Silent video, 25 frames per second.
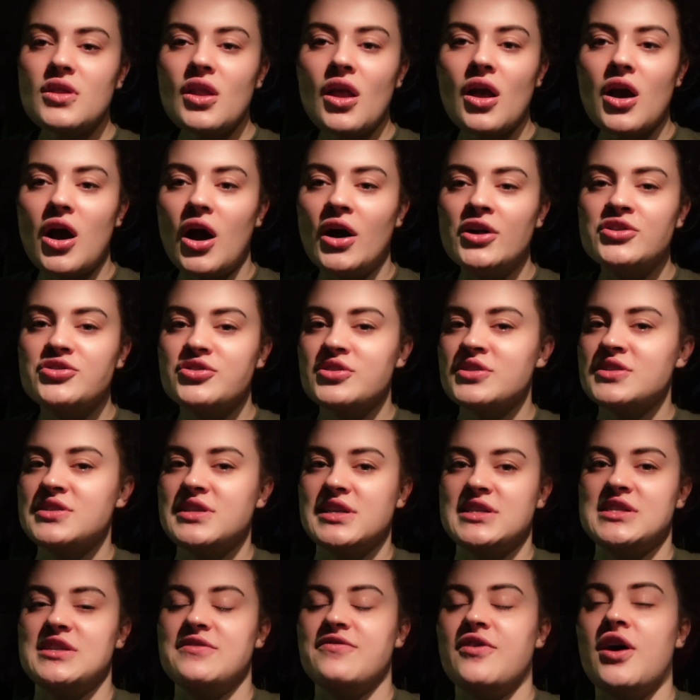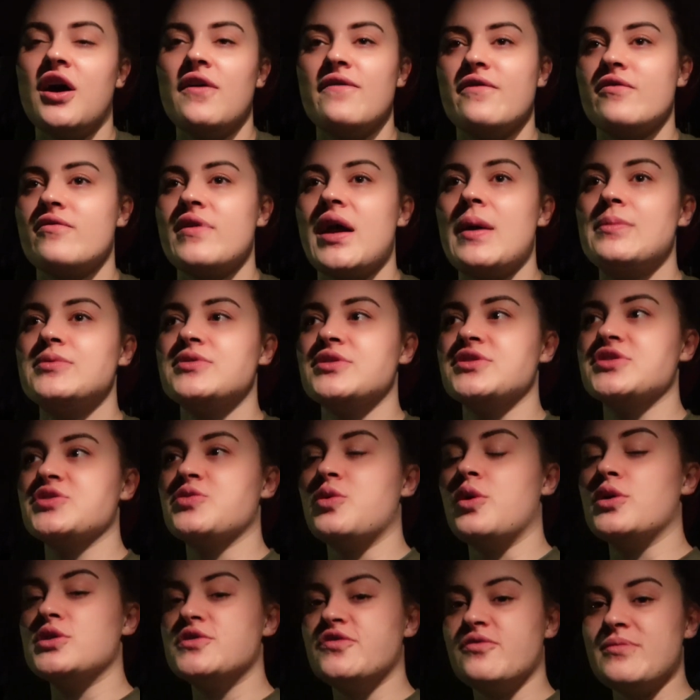165 for reps on
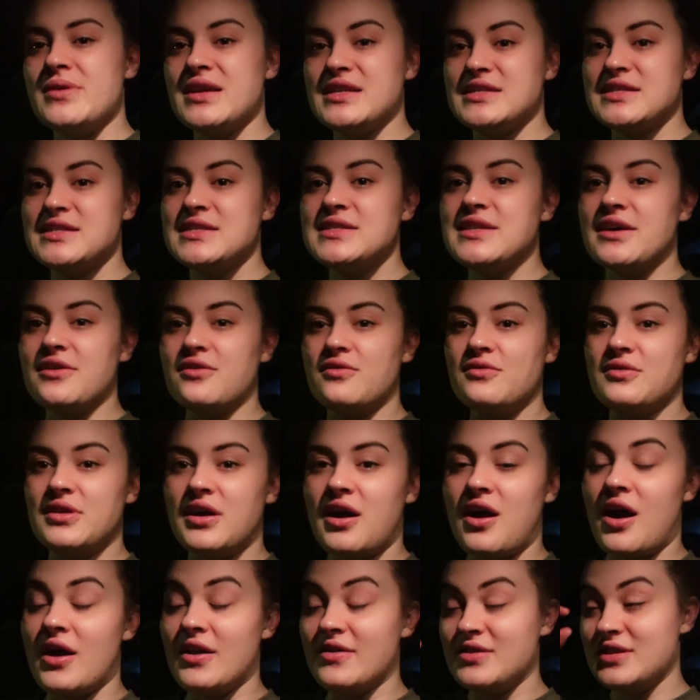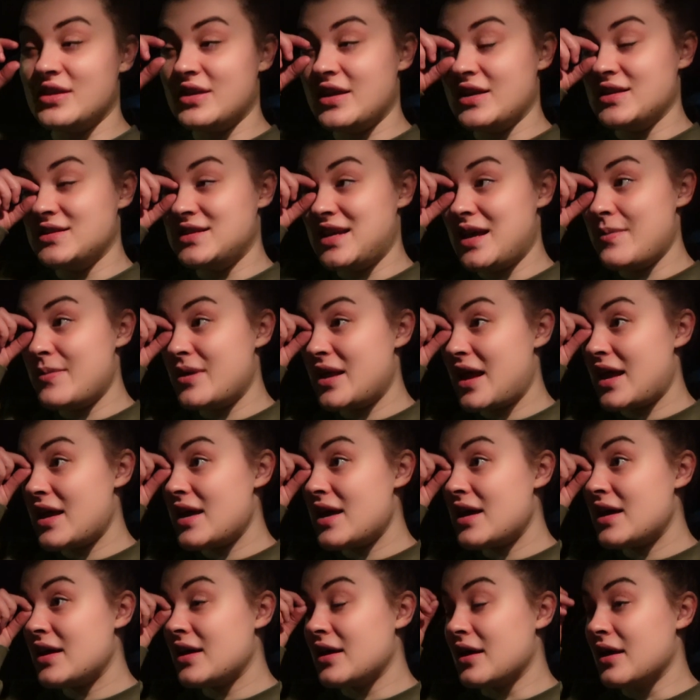squats for me is still kind of
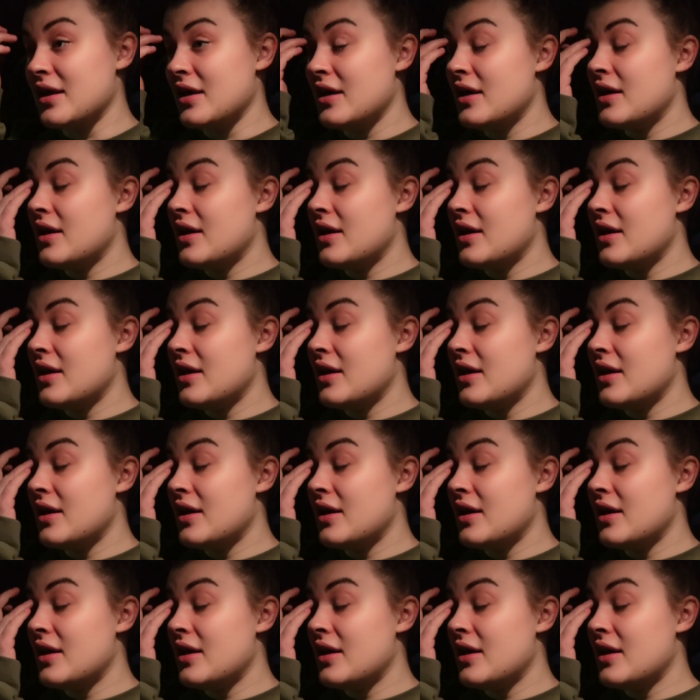intimidating.